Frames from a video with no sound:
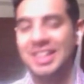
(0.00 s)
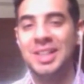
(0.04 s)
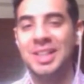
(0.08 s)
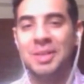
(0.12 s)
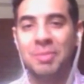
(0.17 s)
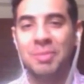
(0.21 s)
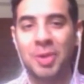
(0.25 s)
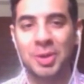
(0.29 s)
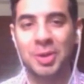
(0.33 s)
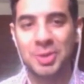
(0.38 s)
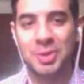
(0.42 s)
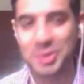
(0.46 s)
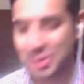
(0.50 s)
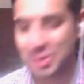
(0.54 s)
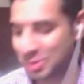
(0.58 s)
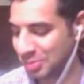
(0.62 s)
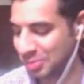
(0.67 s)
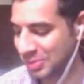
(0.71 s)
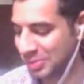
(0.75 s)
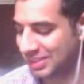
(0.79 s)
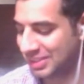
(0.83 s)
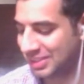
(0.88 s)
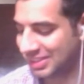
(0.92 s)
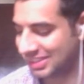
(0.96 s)
Porto should
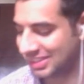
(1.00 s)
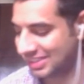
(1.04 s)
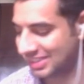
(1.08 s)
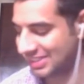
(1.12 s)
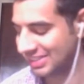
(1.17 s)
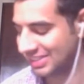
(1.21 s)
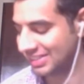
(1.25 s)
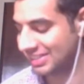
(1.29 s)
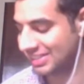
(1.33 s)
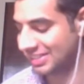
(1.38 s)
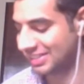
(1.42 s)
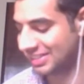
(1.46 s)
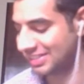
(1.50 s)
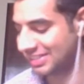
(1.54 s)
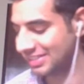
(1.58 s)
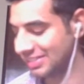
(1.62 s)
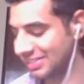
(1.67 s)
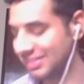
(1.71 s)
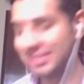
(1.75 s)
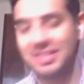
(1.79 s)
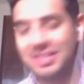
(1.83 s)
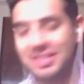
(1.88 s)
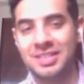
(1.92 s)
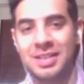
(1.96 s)
be the
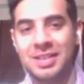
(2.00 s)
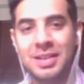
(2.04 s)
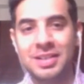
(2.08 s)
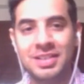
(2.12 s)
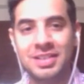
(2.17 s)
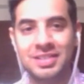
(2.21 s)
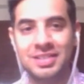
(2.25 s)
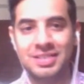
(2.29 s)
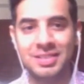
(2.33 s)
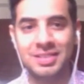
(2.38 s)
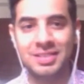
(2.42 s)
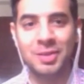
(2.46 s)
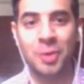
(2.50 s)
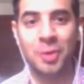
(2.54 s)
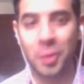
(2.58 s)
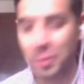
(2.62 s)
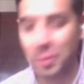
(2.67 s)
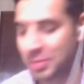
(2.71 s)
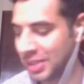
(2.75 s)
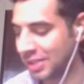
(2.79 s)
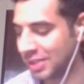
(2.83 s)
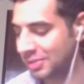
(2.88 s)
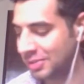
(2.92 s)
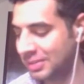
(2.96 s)

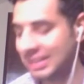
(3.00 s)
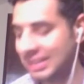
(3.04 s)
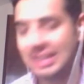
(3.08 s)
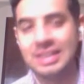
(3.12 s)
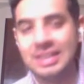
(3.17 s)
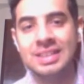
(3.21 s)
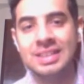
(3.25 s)
hometown, and